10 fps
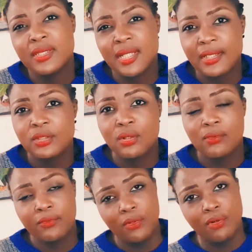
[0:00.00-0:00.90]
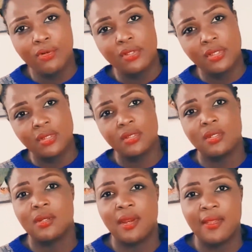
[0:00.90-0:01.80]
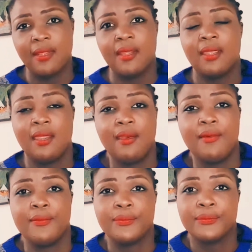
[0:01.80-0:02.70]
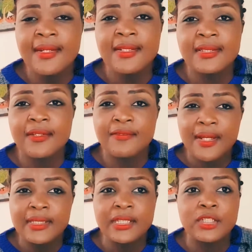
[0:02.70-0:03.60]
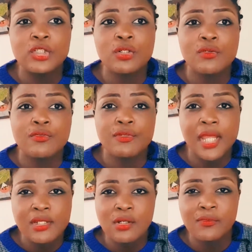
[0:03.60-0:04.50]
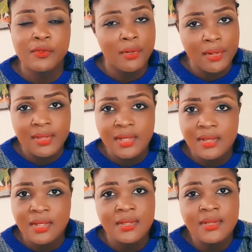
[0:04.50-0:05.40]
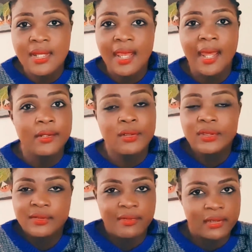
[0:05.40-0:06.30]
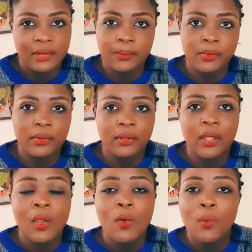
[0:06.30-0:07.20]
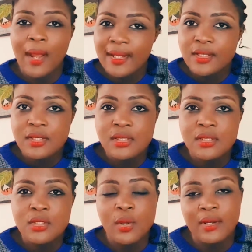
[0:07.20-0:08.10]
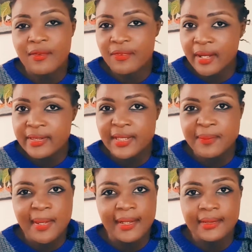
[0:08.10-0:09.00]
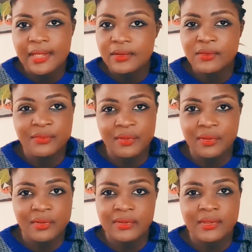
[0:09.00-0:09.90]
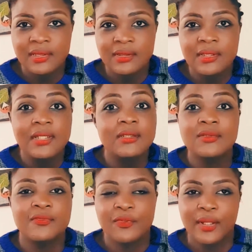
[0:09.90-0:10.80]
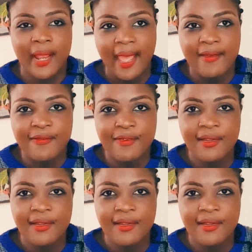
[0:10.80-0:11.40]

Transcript: dental fluorosis rather. Yeah. One disadvantage of dental fluorosis is they are not reversible. Once you are affected by dental fluorosis, it's for life.